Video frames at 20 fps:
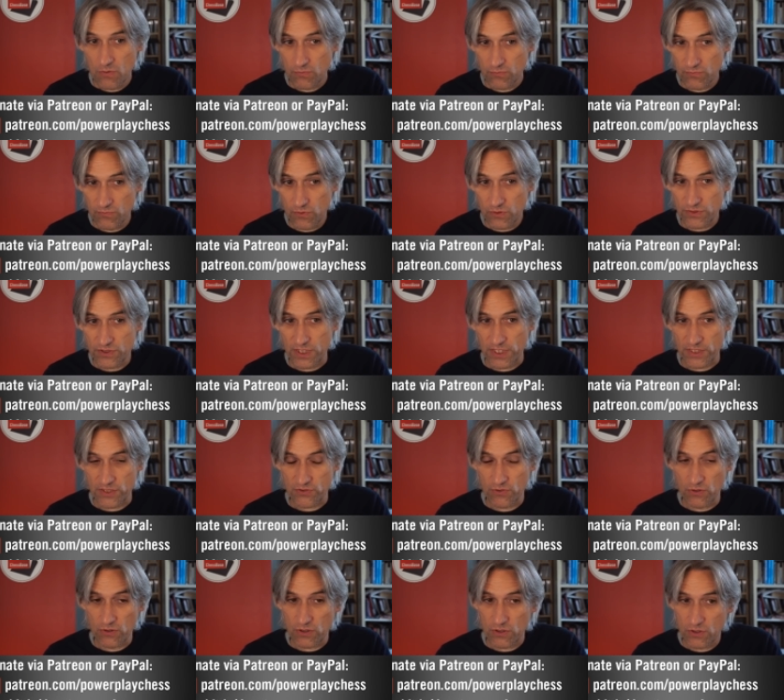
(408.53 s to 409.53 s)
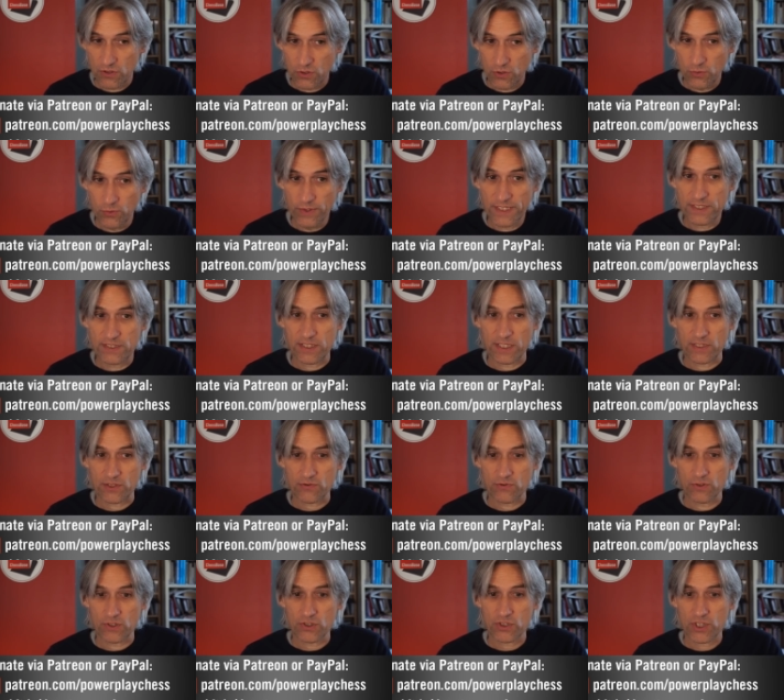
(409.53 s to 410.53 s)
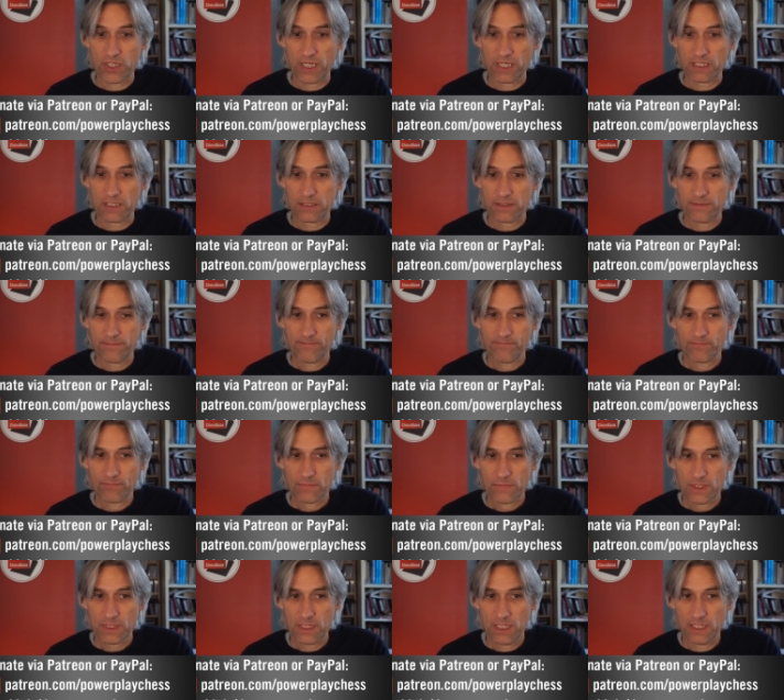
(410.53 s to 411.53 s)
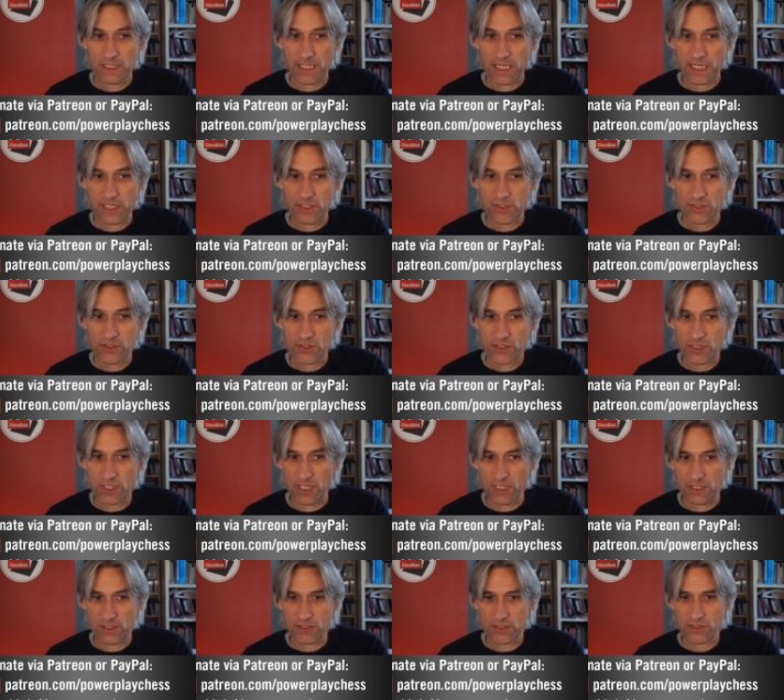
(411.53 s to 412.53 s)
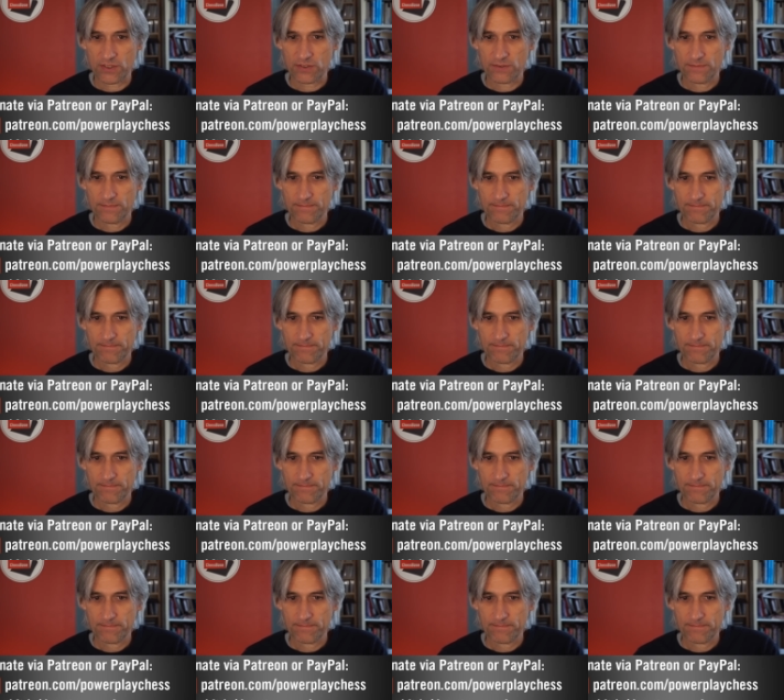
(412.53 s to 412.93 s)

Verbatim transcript: Rook takes rook, queen takes rook, check, king h6.